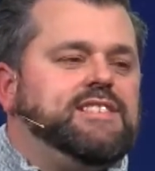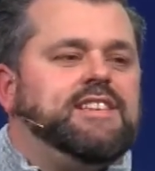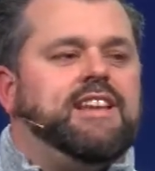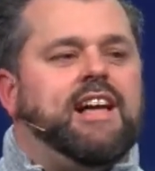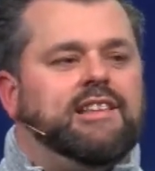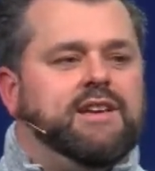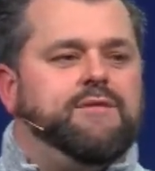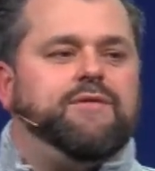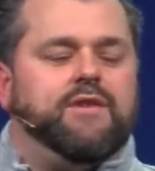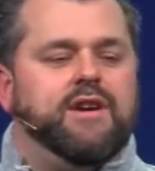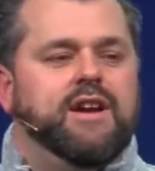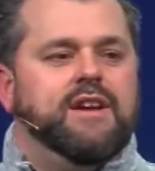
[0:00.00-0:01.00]
to not live
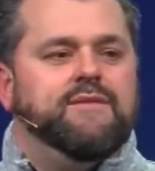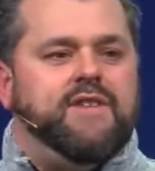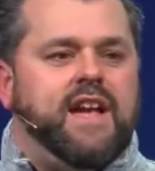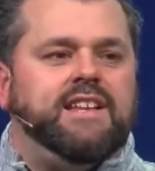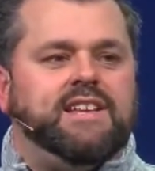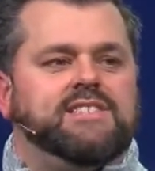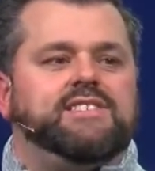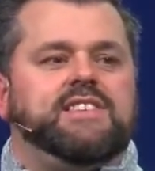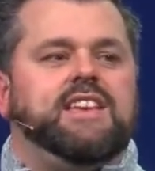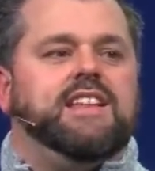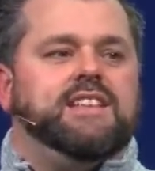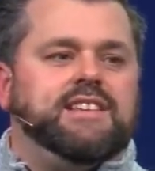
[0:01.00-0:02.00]
for vain
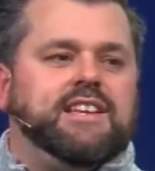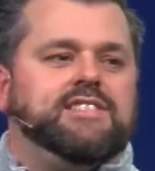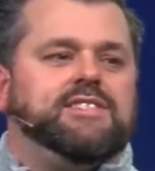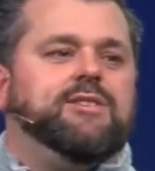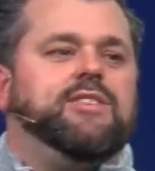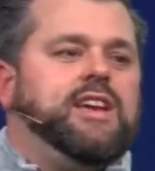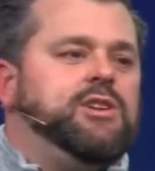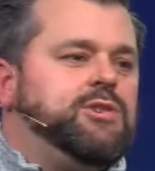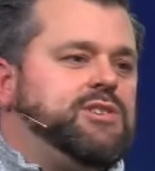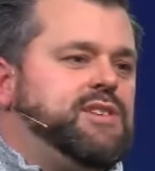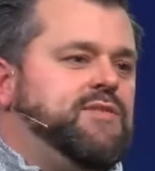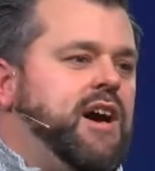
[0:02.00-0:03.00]
conceit and to consider the
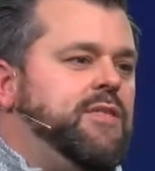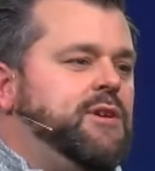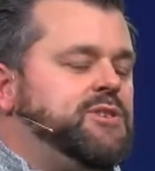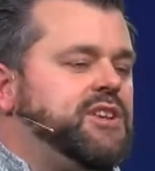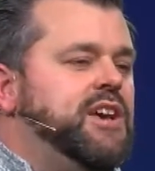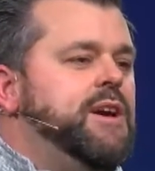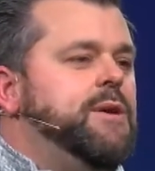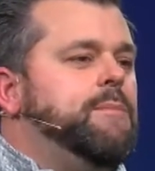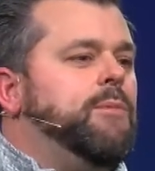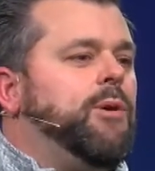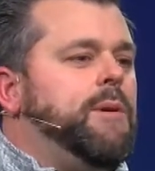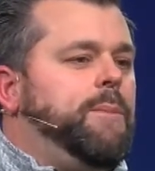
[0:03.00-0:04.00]
interests of others
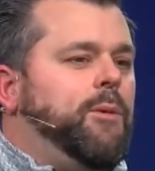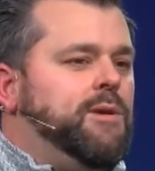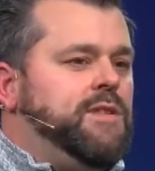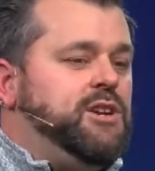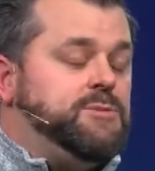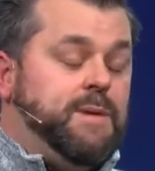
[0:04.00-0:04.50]
more important than yours.